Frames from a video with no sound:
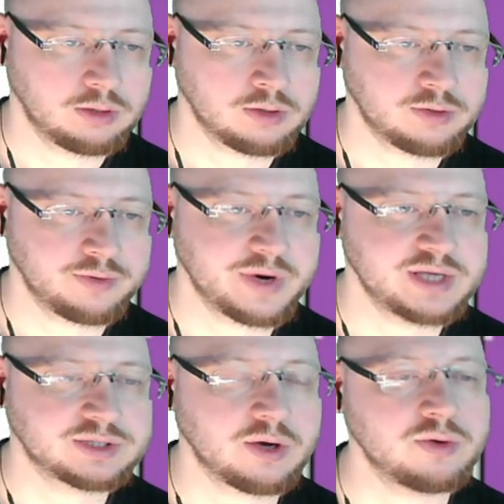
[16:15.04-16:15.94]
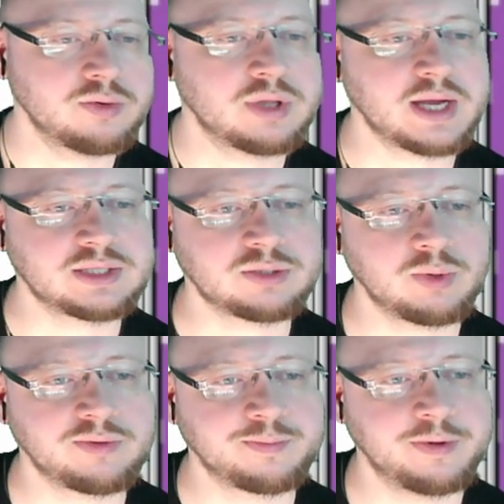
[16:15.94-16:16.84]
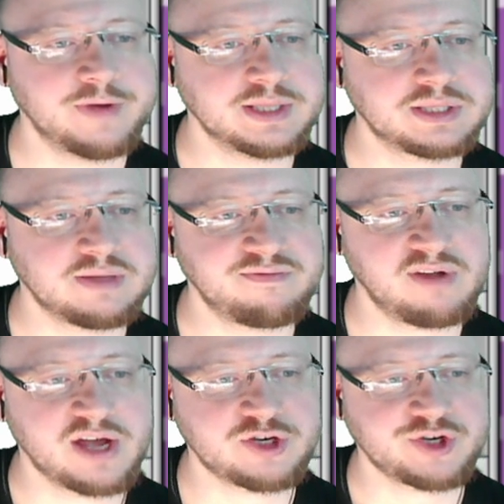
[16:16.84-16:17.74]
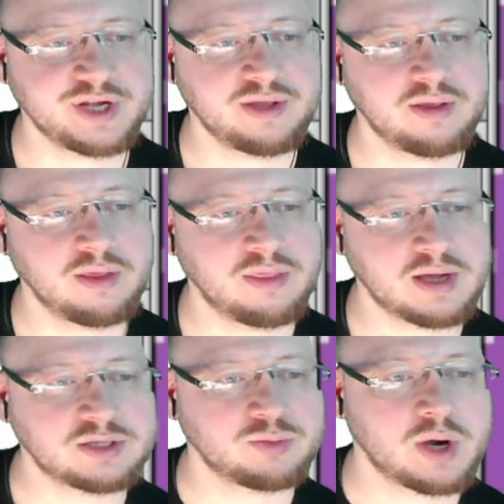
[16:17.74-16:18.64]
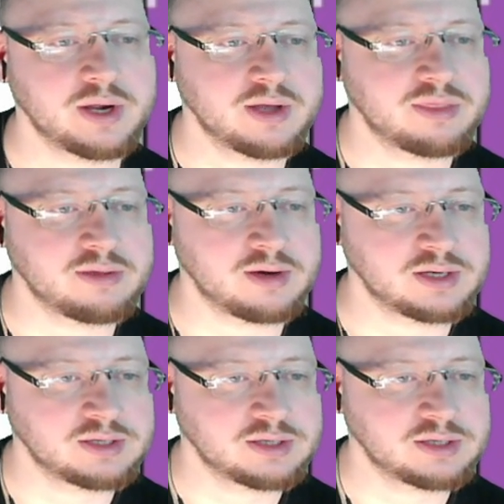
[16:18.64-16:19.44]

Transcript: erase. Oh, that's what prevents the flashing. That's why I thought.